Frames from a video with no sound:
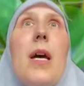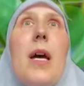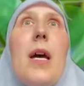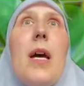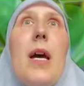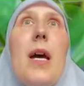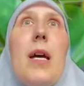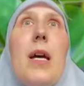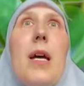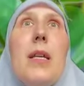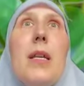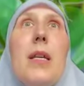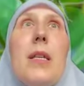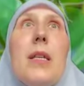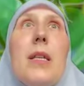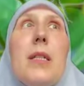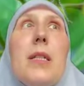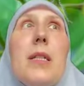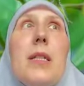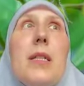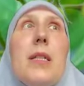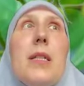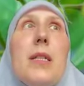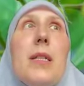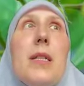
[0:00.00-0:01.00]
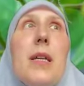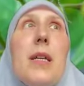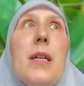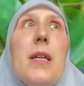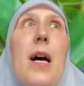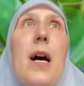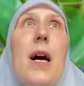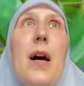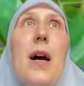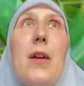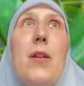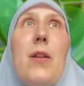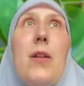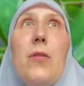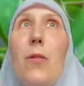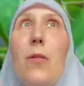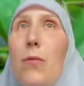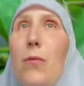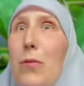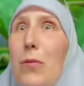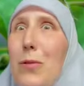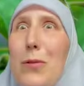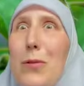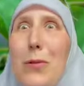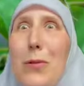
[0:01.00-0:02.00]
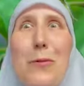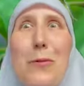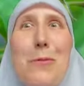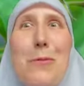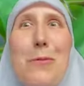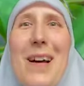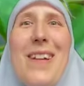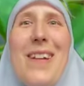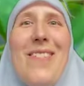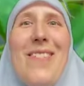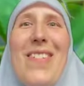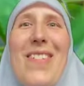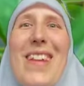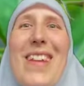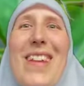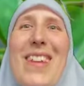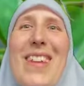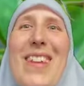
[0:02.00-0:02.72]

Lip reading: and I don't do well